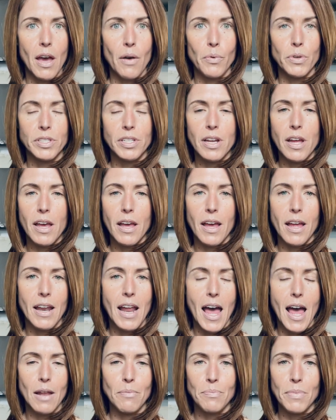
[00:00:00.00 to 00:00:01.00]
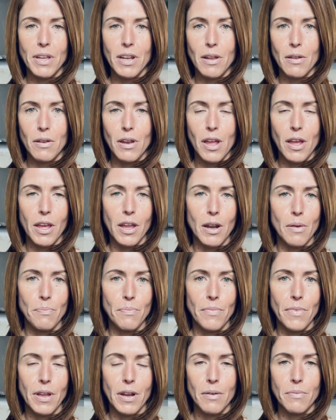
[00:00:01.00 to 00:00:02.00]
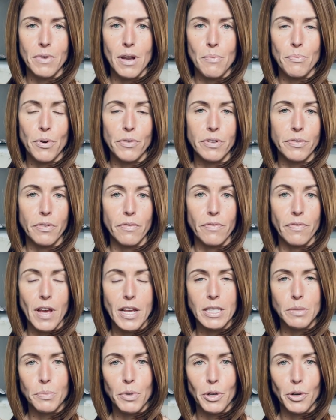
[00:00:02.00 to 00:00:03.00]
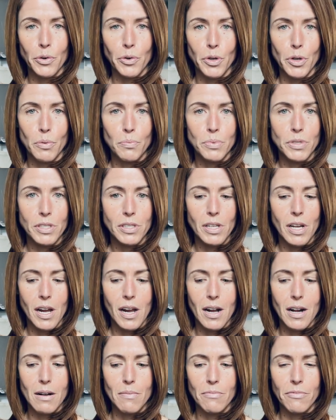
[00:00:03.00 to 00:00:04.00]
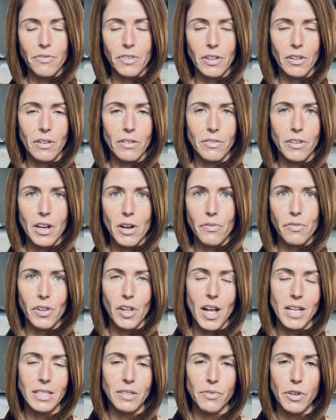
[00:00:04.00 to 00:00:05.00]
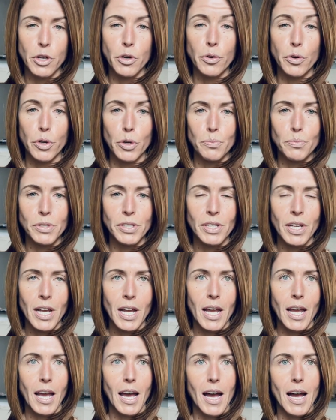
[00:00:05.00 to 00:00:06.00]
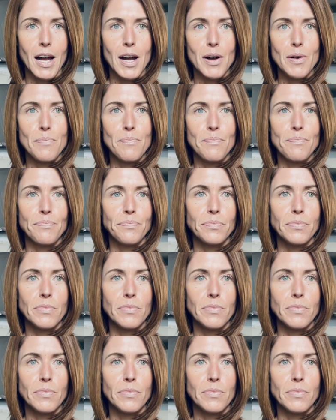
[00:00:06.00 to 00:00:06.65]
was an admin in a number of different Facebook groups, philosophy groups, and